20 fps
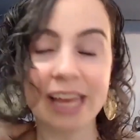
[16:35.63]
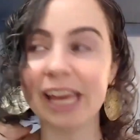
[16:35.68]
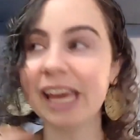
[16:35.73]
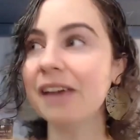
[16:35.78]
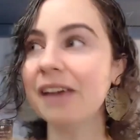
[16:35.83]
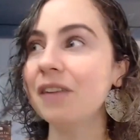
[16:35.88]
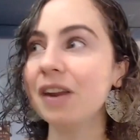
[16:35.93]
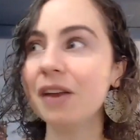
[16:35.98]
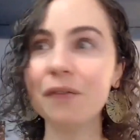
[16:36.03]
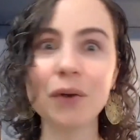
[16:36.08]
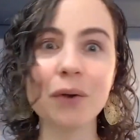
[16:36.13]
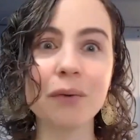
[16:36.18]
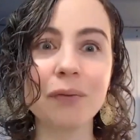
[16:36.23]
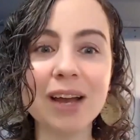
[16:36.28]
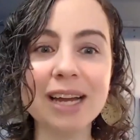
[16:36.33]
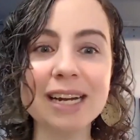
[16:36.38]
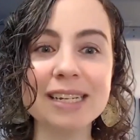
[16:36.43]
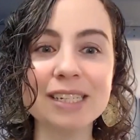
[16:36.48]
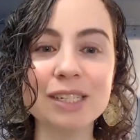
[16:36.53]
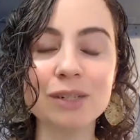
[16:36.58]
Even if your
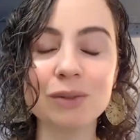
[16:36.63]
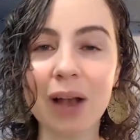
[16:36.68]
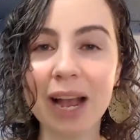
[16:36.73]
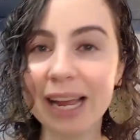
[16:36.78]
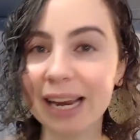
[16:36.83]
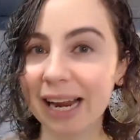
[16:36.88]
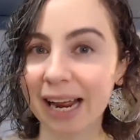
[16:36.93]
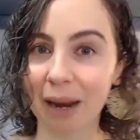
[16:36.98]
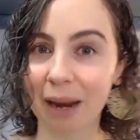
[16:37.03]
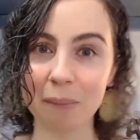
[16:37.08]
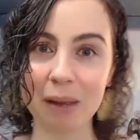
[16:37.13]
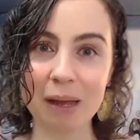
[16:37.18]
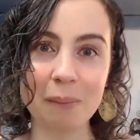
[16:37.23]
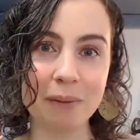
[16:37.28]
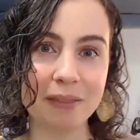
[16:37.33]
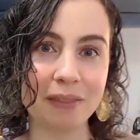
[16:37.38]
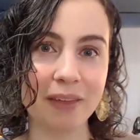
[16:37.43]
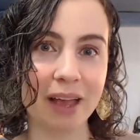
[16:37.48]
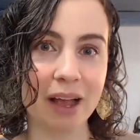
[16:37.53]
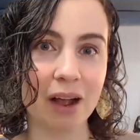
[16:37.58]
friend isn't writing,
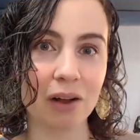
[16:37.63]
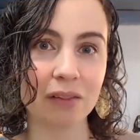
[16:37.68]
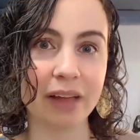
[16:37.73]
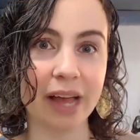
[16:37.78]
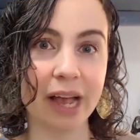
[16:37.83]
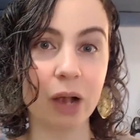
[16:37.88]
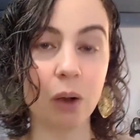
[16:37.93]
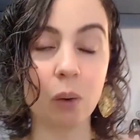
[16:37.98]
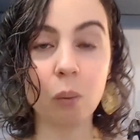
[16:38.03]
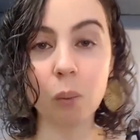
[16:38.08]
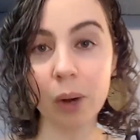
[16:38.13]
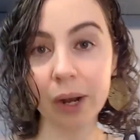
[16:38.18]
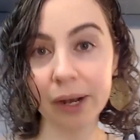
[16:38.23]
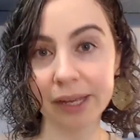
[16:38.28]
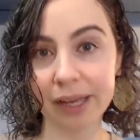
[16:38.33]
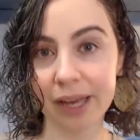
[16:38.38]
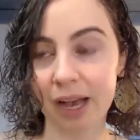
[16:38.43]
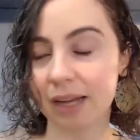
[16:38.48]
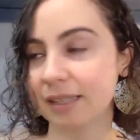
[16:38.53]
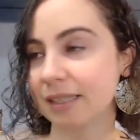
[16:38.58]
maybe they are like
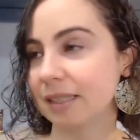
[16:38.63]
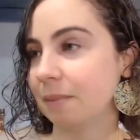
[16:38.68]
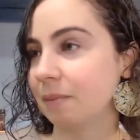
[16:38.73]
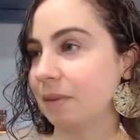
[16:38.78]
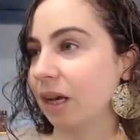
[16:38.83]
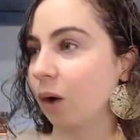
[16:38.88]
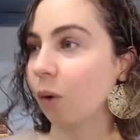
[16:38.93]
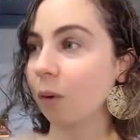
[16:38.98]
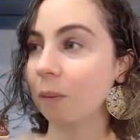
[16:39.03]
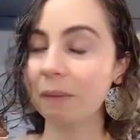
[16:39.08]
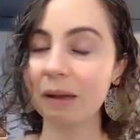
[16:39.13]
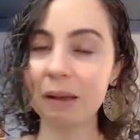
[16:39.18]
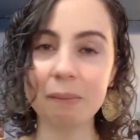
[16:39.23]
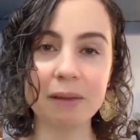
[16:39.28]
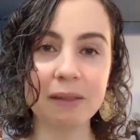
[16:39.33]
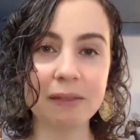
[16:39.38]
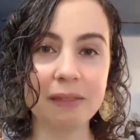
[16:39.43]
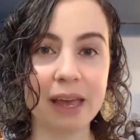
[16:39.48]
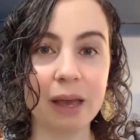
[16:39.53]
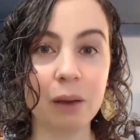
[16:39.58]
working on something, or
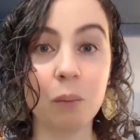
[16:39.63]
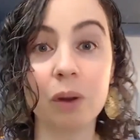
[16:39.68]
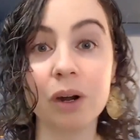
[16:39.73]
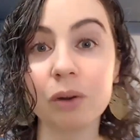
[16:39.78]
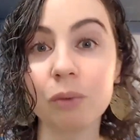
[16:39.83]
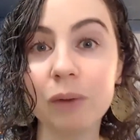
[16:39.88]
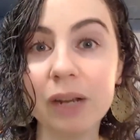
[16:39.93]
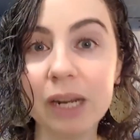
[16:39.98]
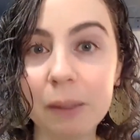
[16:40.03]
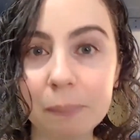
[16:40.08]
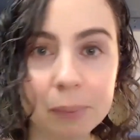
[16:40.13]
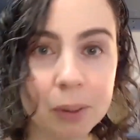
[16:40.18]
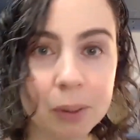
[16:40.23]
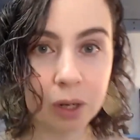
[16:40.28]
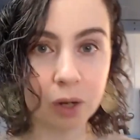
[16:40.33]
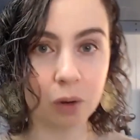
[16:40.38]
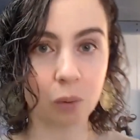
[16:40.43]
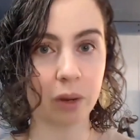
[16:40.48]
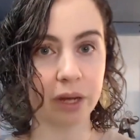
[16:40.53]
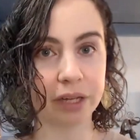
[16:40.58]
maybe they want to read a
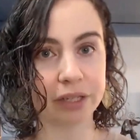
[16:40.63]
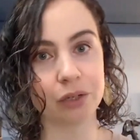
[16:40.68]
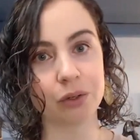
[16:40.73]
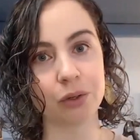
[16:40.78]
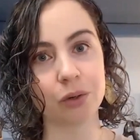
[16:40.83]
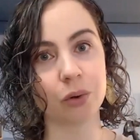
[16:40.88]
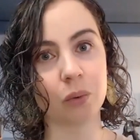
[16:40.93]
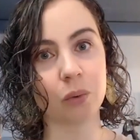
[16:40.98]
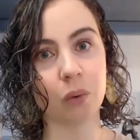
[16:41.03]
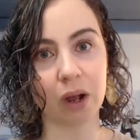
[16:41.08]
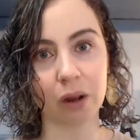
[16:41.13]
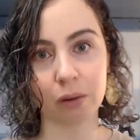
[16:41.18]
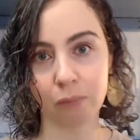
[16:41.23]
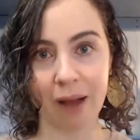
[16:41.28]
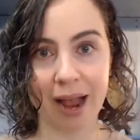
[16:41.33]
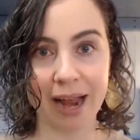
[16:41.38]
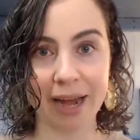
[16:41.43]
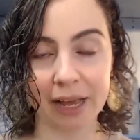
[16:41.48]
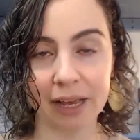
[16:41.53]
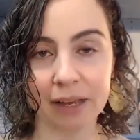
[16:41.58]
book while you are
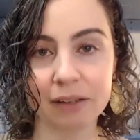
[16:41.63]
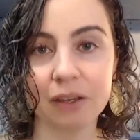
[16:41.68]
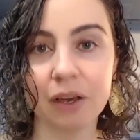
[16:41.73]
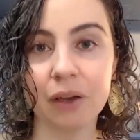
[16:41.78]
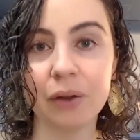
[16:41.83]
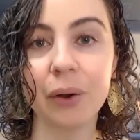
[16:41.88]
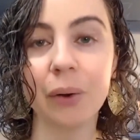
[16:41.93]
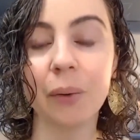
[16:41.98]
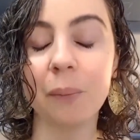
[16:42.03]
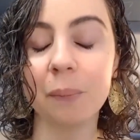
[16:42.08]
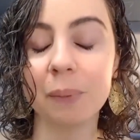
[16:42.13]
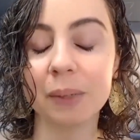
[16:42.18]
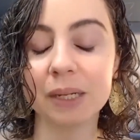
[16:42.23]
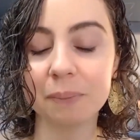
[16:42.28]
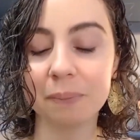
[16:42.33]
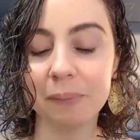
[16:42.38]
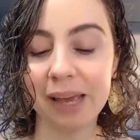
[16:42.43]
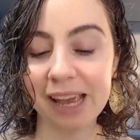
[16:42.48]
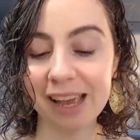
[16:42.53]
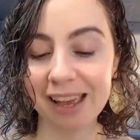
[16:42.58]
writing,
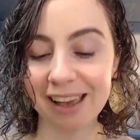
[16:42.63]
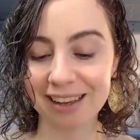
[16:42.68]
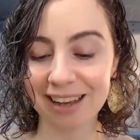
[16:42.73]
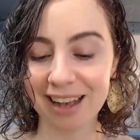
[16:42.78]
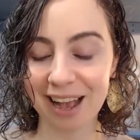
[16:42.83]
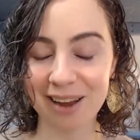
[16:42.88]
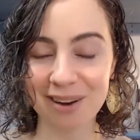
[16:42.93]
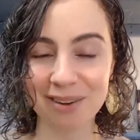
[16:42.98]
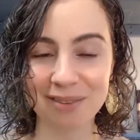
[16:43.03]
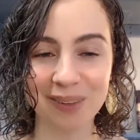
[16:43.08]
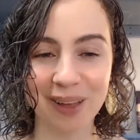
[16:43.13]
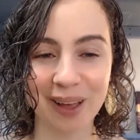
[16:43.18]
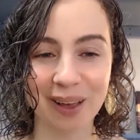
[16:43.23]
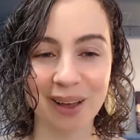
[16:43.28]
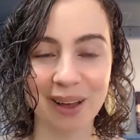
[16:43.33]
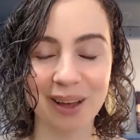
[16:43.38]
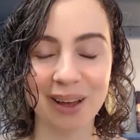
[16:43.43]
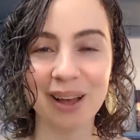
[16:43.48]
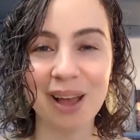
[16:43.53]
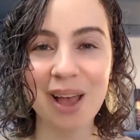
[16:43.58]
but make kind of like
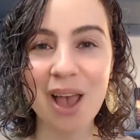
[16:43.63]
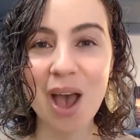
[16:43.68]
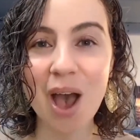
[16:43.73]
a